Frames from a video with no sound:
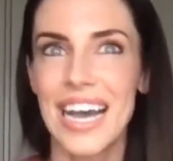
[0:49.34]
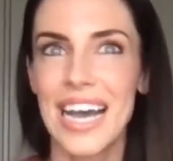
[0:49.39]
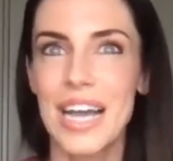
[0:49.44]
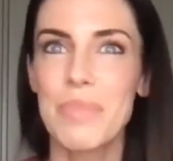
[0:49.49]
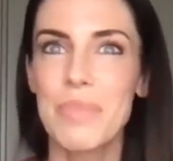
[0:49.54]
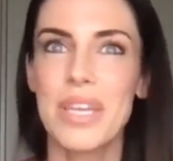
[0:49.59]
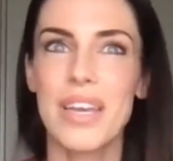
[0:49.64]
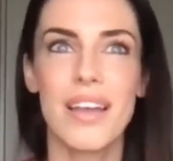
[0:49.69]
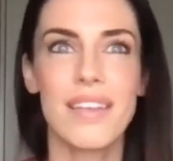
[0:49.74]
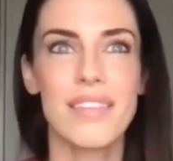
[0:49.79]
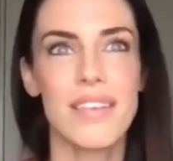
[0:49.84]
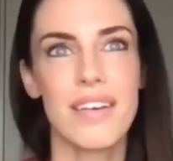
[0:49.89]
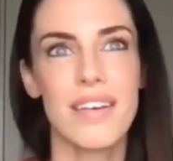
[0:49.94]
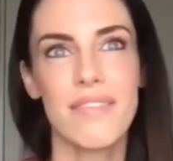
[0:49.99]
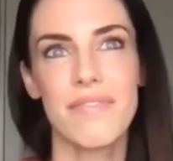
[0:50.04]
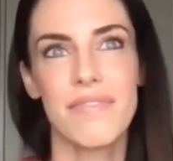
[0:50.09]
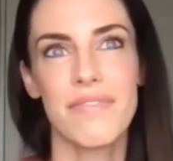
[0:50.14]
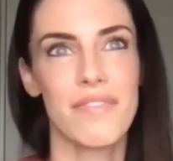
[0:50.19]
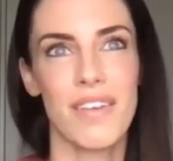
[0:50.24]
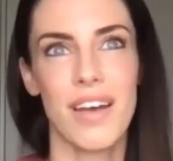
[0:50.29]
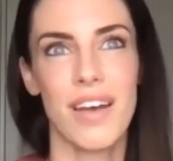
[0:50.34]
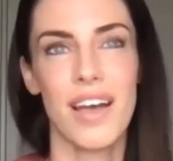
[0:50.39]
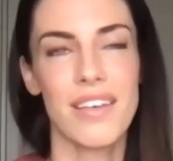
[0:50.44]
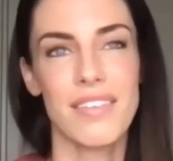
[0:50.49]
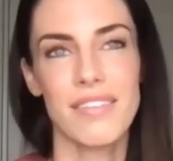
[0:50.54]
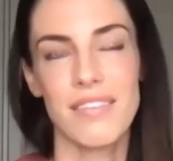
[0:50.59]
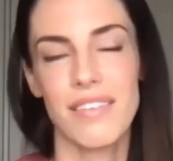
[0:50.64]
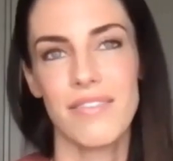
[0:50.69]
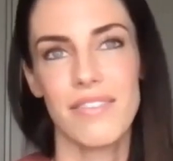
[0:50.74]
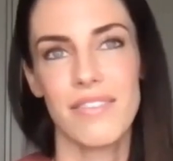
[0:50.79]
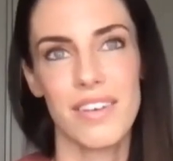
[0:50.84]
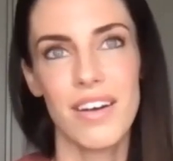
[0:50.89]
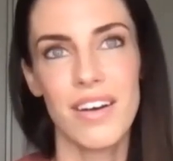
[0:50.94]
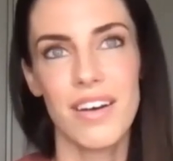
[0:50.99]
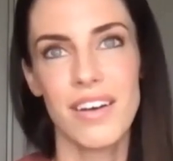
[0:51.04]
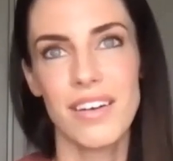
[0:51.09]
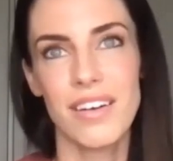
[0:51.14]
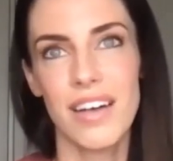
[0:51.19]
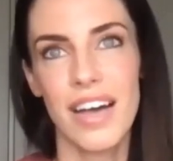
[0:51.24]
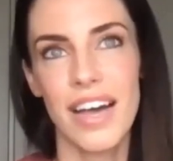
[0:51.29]
mean, I love it
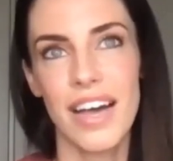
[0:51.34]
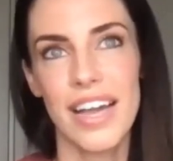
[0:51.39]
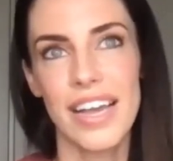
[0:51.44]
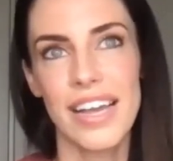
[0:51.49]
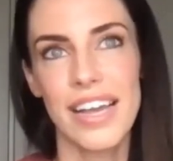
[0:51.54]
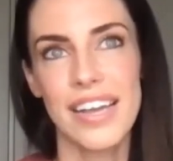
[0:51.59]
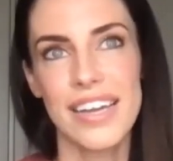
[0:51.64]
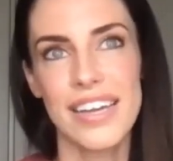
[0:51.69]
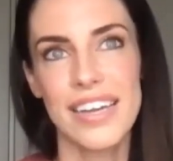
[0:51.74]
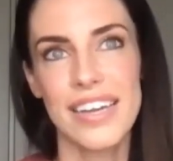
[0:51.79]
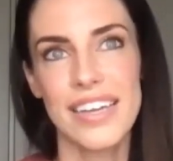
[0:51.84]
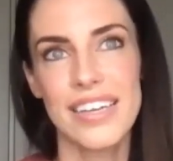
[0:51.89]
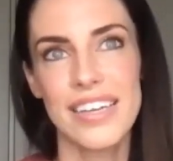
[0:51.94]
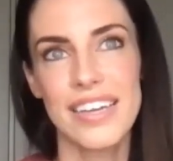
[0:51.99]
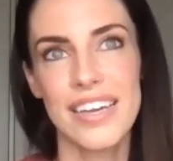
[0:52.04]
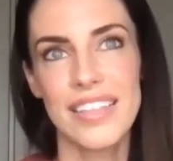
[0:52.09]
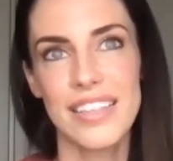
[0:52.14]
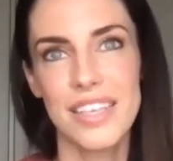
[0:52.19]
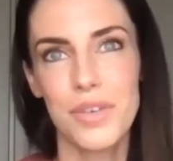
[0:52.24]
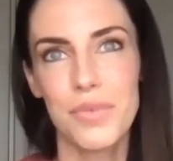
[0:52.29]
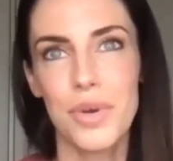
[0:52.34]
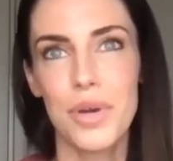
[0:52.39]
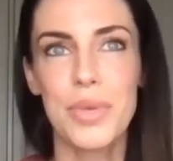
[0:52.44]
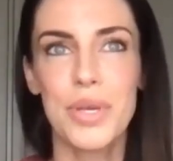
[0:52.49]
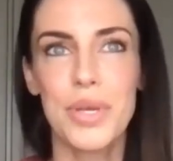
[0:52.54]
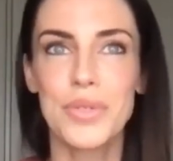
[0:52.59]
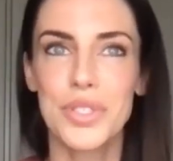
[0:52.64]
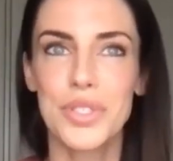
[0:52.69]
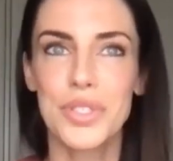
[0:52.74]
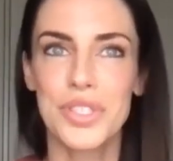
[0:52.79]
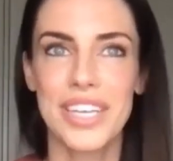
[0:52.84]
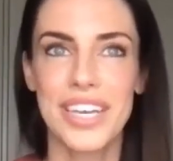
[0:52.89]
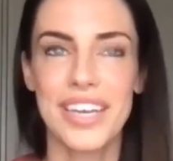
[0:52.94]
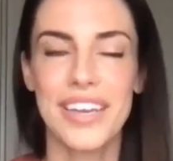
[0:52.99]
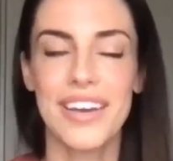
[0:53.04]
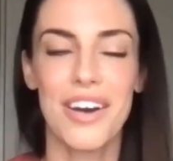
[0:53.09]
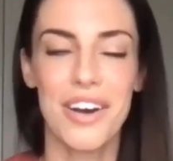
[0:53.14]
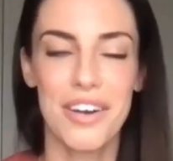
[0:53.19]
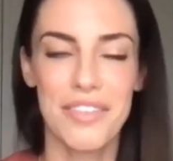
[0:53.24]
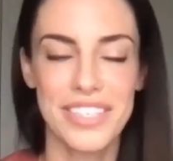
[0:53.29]
all. I think Romeo and
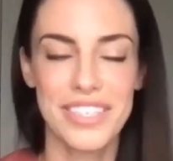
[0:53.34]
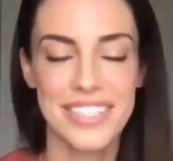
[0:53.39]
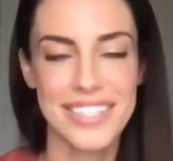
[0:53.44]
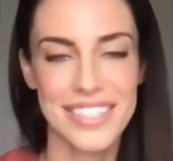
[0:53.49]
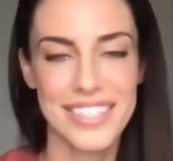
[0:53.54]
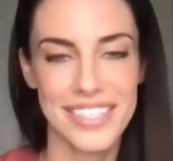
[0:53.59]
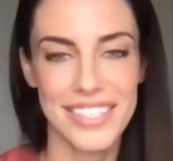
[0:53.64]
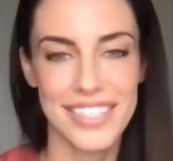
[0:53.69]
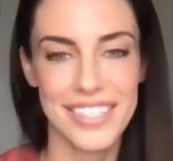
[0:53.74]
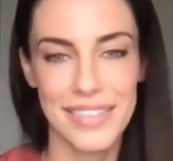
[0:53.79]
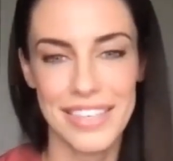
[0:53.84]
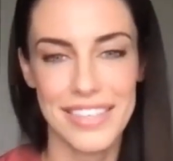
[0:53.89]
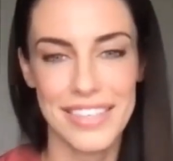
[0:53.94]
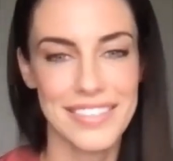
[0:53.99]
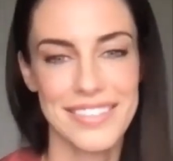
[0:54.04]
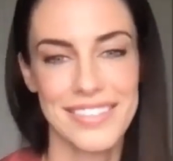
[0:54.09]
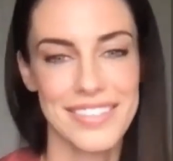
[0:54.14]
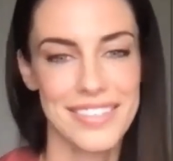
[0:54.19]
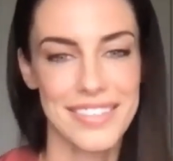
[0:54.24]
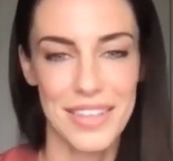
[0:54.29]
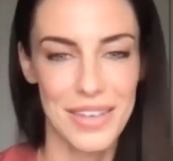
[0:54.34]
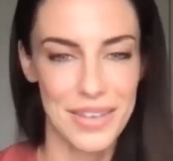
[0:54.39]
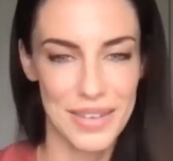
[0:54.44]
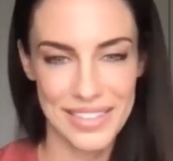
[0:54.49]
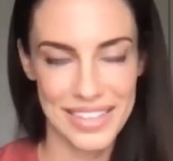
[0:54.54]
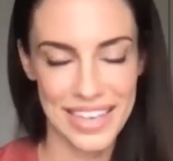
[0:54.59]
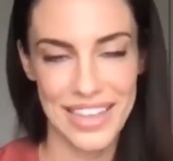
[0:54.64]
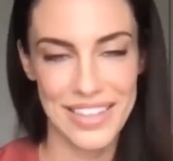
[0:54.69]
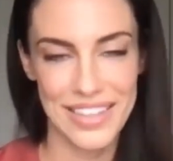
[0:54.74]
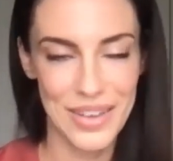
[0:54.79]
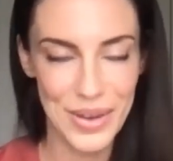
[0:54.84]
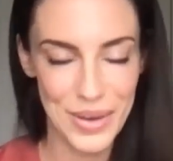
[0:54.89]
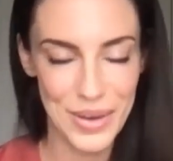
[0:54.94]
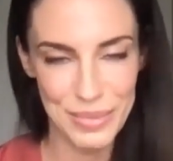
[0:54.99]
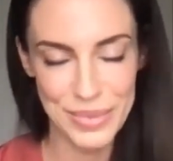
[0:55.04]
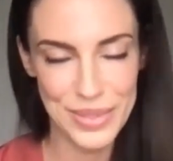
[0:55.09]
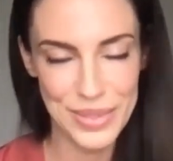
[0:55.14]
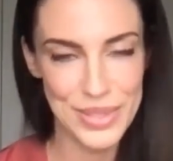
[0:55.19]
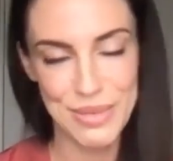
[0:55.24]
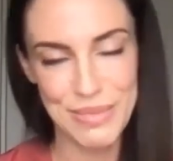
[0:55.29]
Juliet, obviously, like again, the
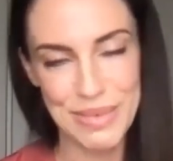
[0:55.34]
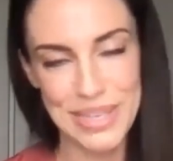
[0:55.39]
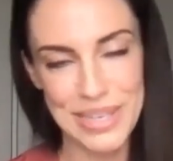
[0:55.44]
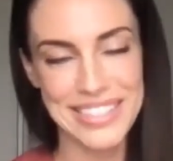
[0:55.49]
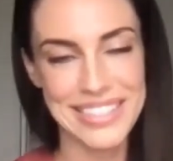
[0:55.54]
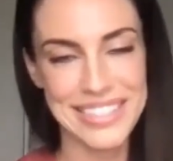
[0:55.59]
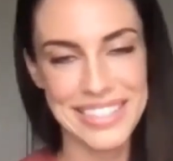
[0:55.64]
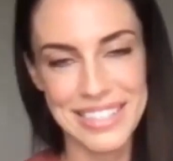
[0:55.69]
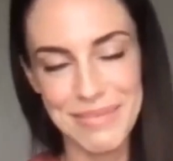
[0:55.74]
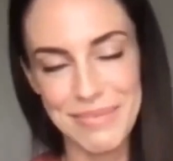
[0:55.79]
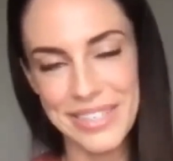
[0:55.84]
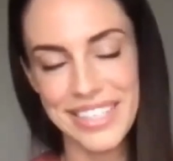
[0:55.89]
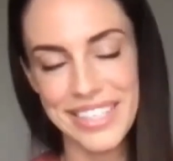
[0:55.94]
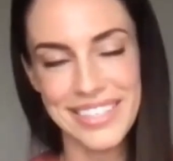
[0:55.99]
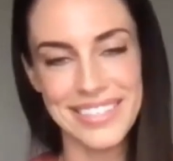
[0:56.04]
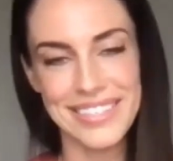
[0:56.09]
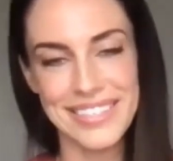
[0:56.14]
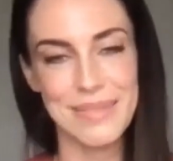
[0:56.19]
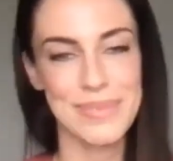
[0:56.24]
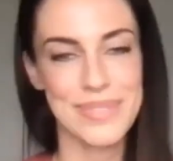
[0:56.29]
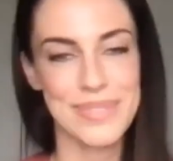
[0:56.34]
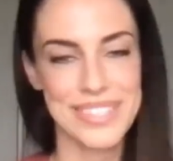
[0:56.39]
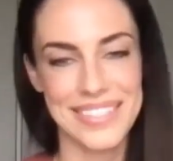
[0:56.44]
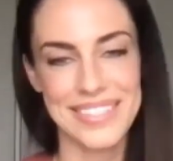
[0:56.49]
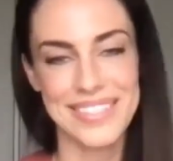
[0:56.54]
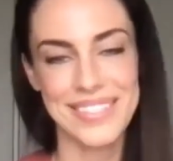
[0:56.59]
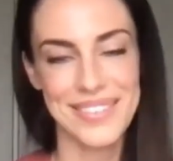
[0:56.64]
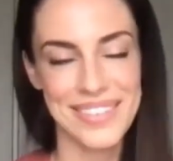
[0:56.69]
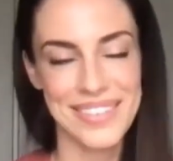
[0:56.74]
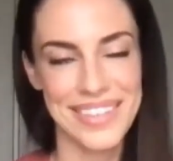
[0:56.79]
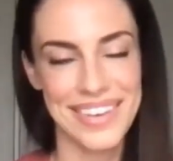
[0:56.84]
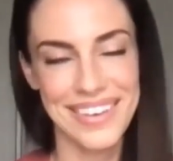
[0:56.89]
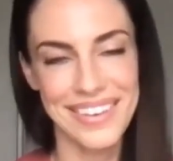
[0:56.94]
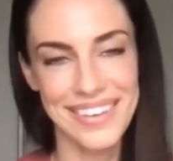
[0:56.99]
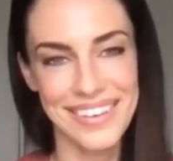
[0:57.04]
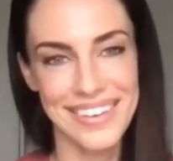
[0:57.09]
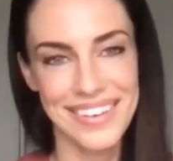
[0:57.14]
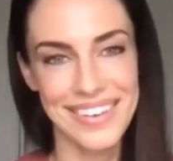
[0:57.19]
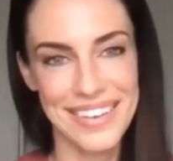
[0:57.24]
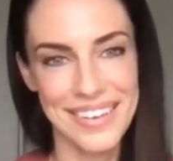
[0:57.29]
hopeless romantic in me is obsessed with
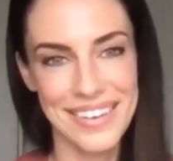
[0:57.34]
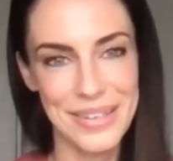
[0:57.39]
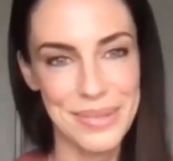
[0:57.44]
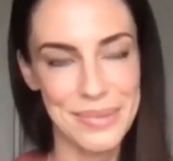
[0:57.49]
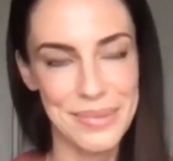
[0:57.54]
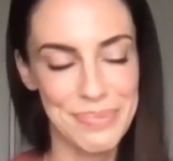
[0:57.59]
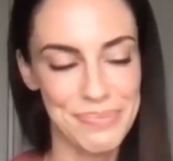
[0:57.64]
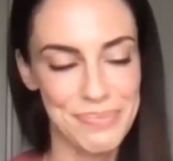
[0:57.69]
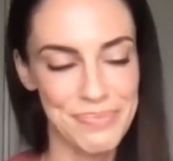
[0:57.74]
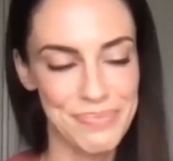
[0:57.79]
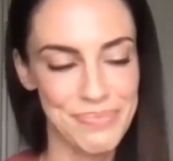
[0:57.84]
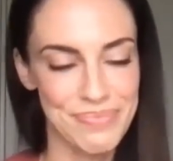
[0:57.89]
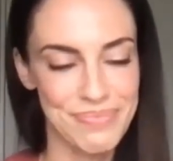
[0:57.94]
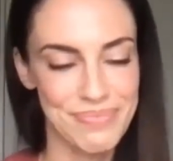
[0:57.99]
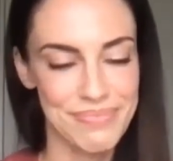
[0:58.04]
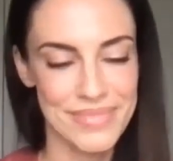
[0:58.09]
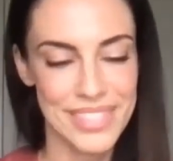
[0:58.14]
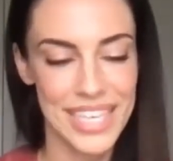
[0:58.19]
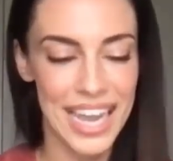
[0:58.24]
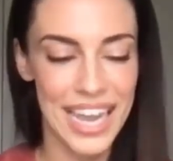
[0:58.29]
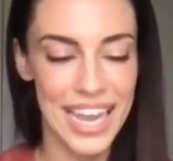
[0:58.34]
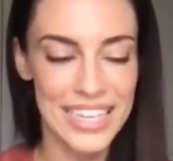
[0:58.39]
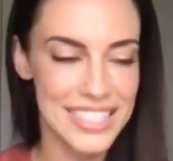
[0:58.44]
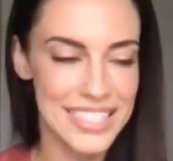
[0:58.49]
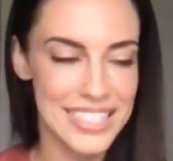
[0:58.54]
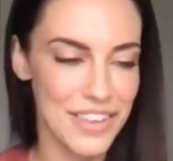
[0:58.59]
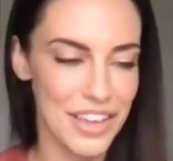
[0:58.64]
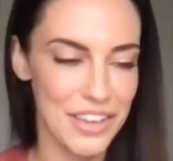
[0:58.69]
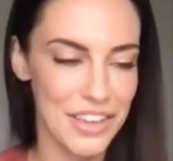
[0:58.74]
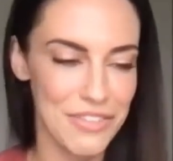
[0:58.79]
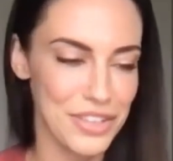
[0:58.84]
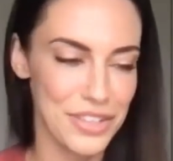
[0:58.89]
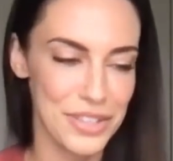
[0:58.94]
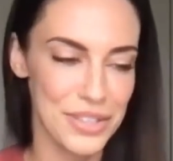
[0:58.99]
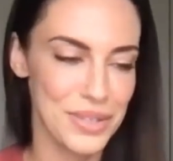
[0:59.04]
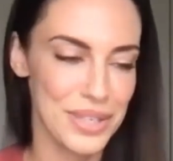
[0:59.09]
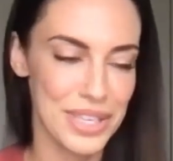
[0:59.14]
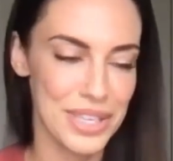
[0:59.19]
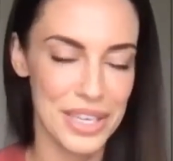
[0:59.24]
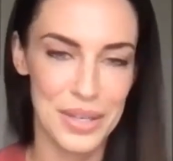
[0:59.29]
that. Yeah, I feel
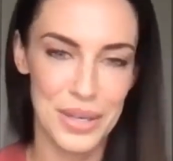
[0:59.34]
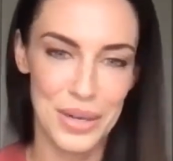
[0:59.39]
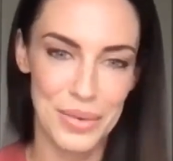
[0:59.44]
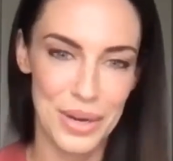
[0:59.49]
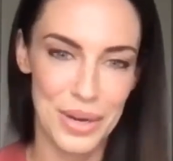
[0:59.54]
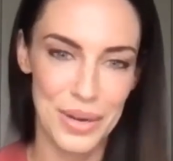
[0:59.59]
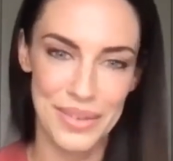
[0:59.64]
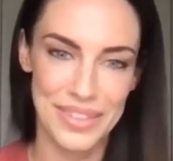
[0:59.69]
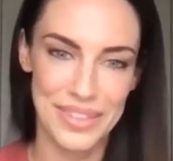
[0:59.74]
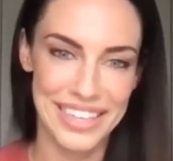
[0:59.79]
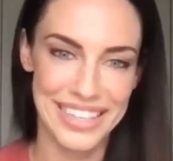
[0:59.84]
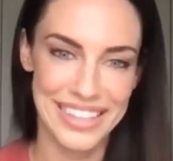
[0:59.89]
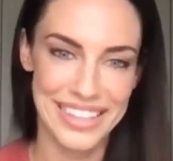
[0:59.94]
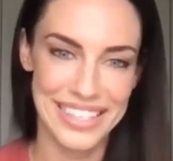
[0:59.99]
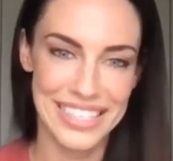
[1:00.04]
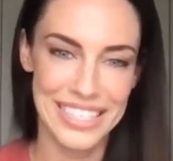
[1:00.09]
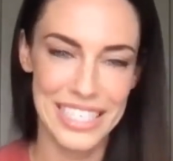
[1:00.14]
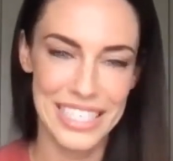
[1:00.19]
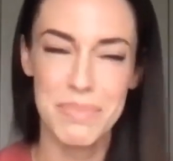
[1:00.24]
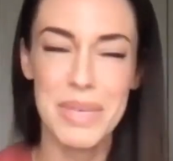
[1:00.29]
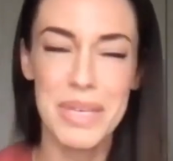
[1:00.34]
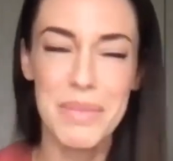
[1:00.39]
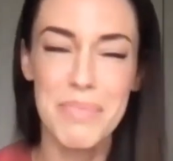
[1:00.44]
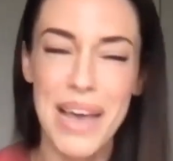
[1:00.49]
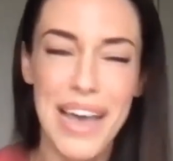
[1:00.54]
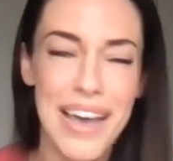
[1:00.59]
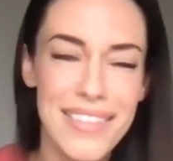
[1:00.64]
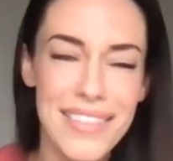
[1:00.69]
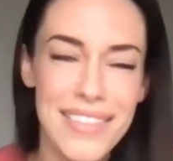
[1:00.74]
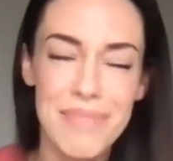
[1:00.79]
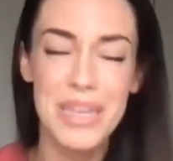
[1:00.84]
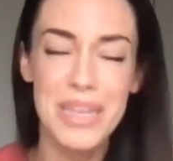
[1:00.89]
like you can't go wrong with anything he does. Macbeth.